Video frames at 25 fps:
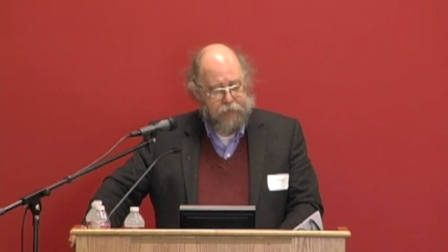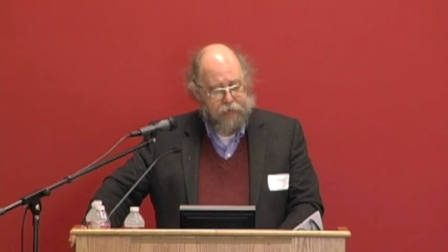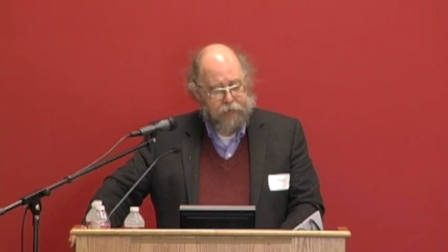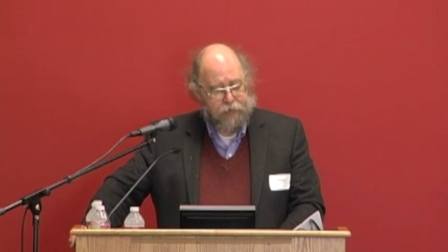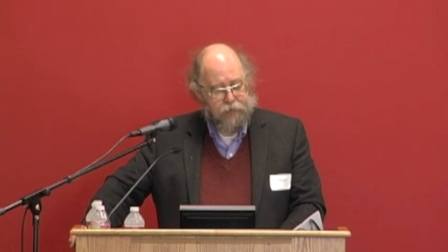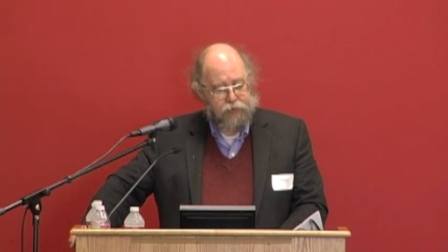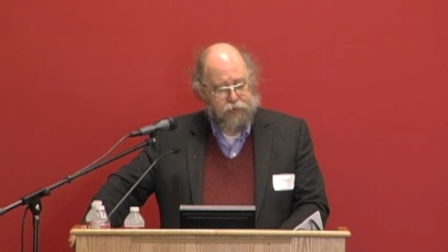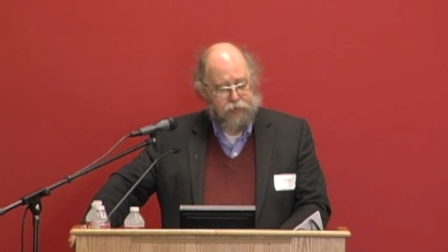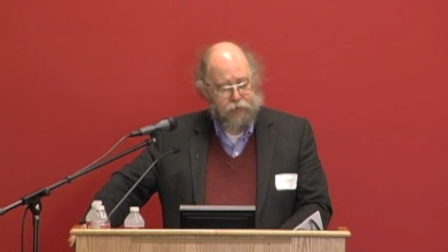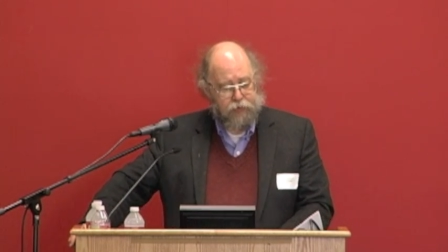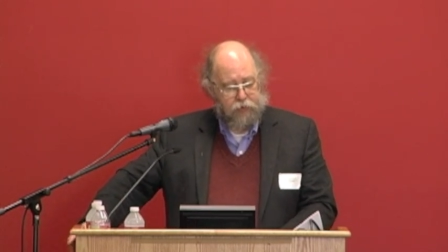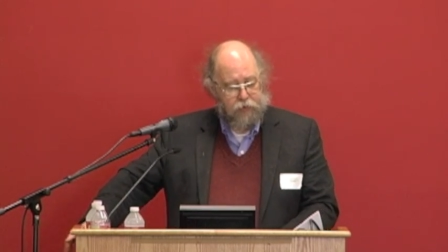
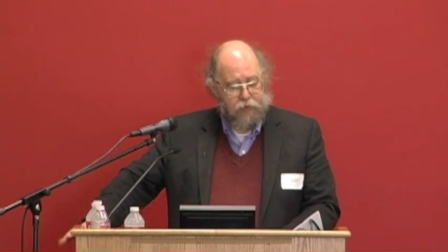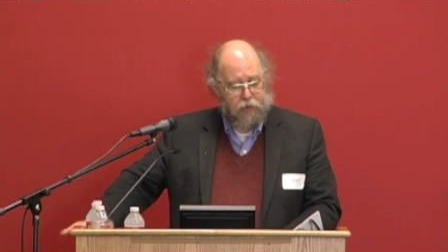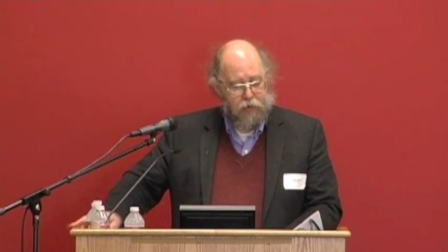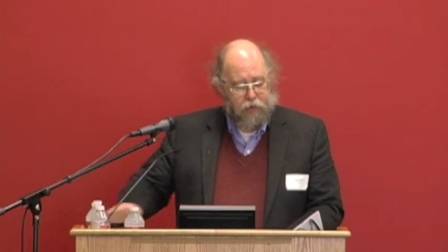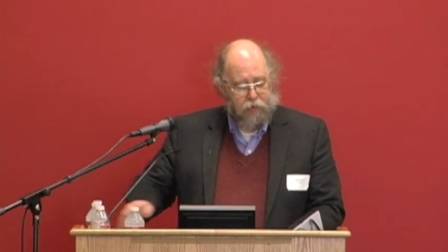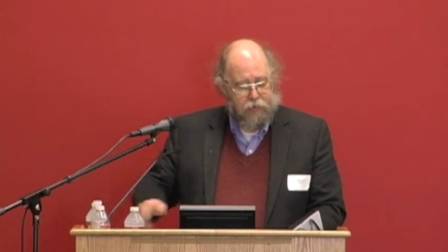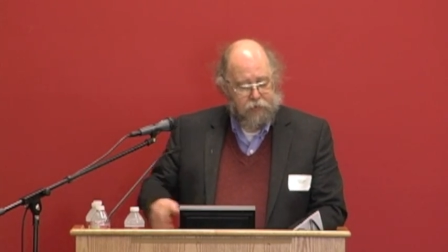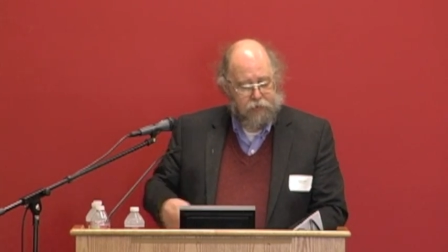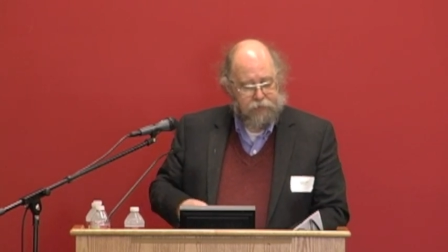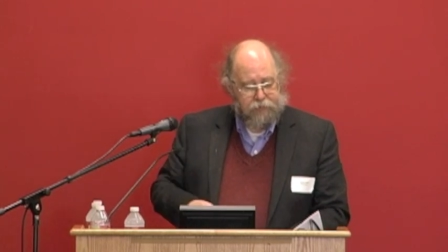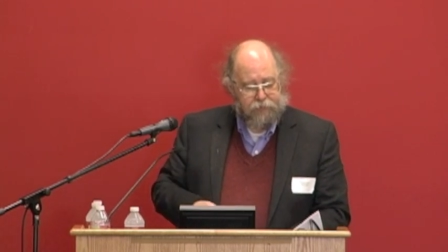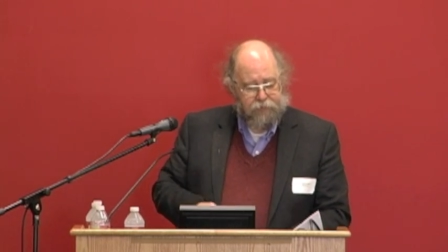nature
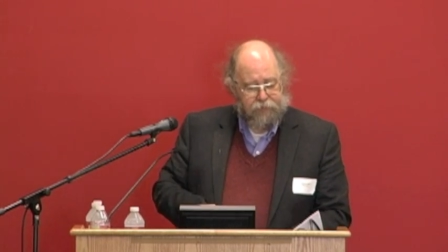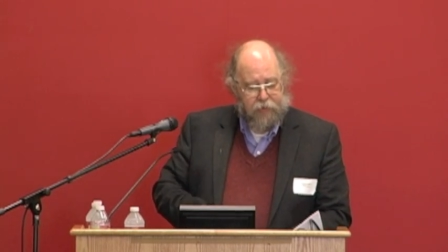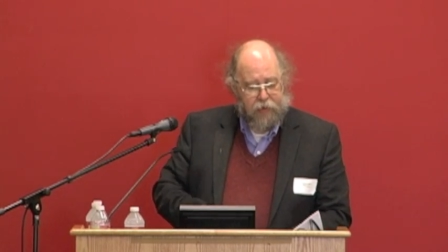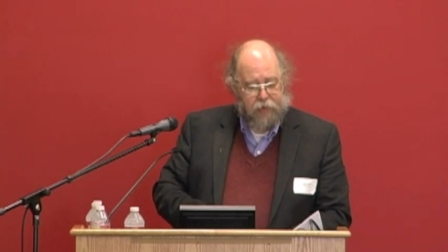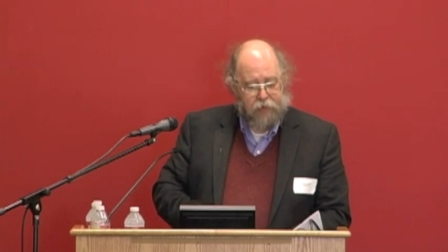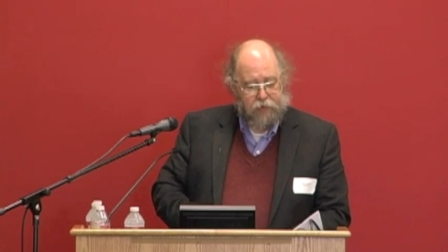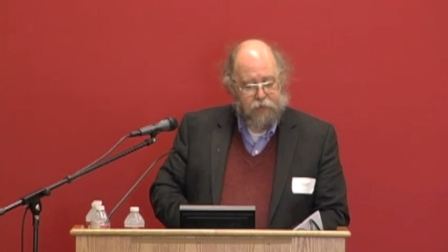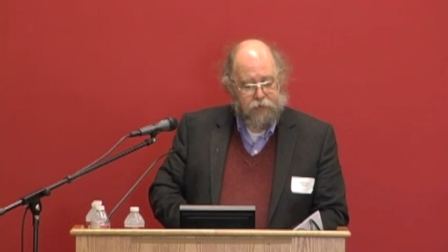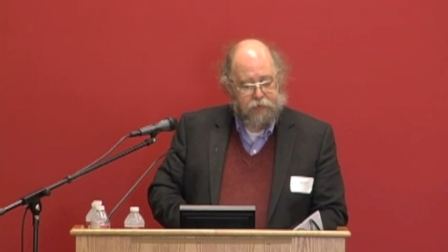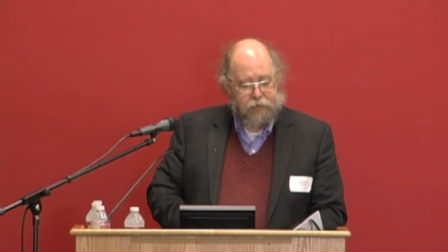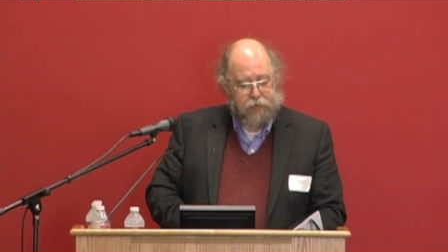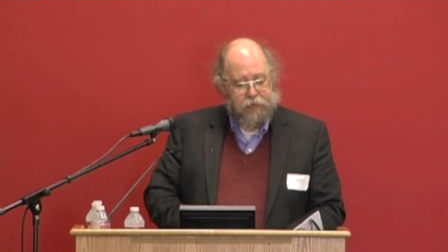are as
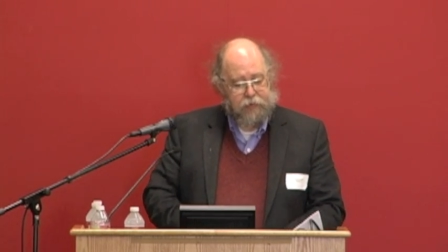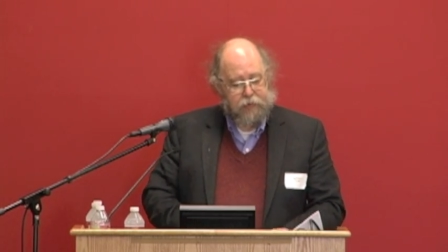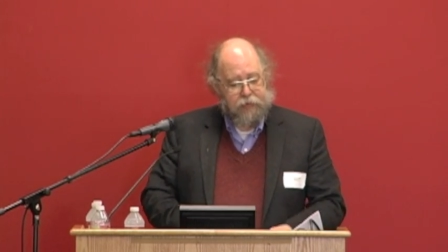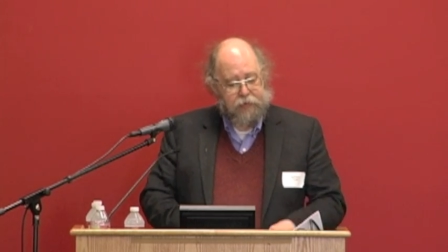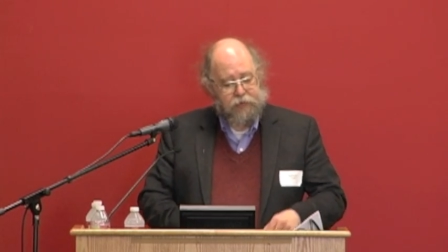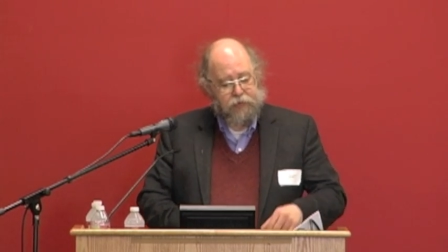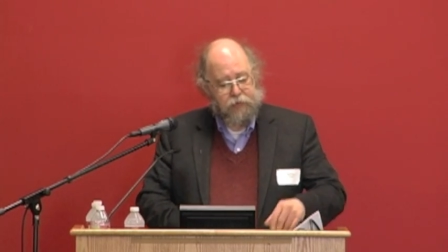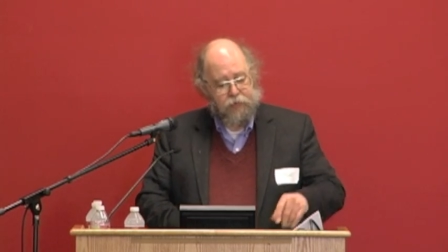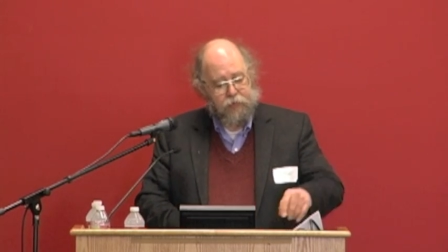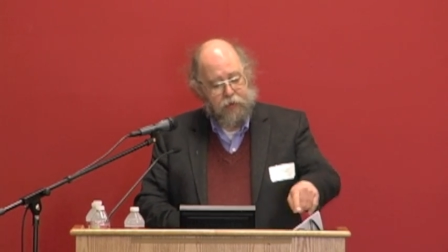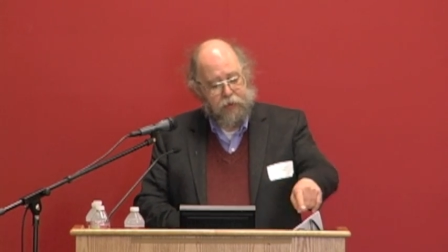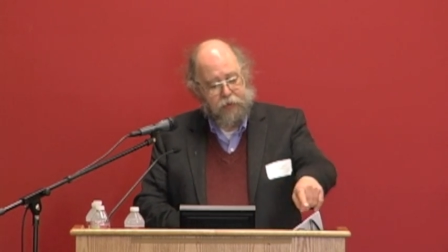follows, and
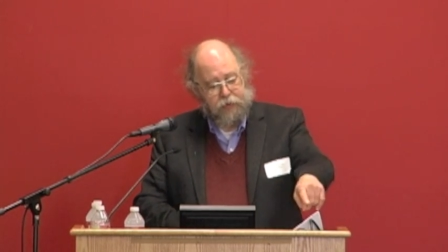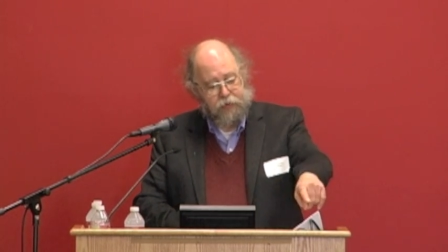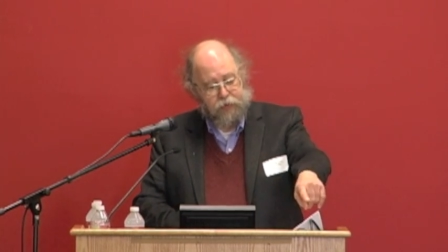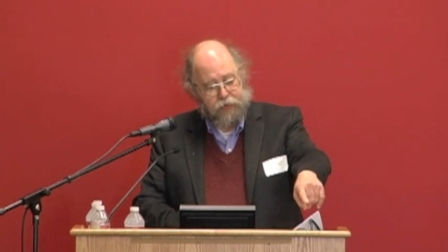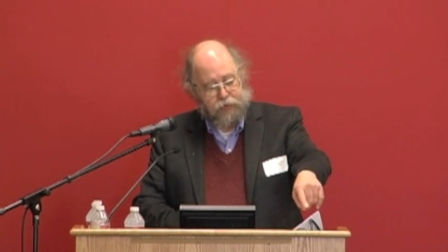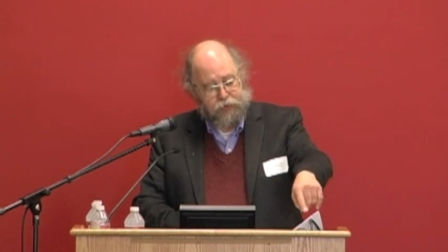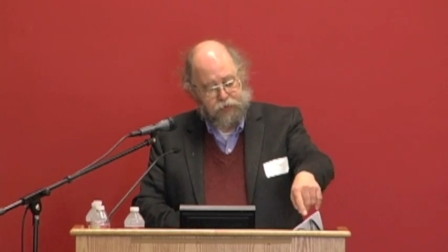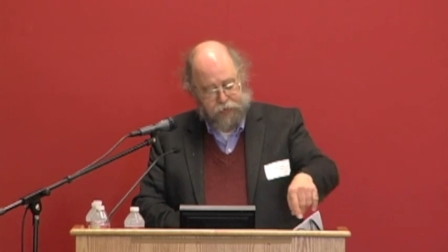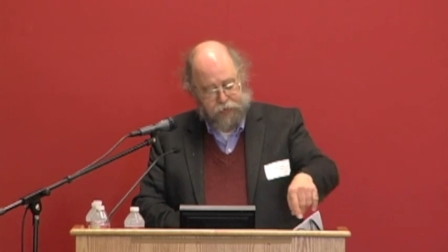these are on your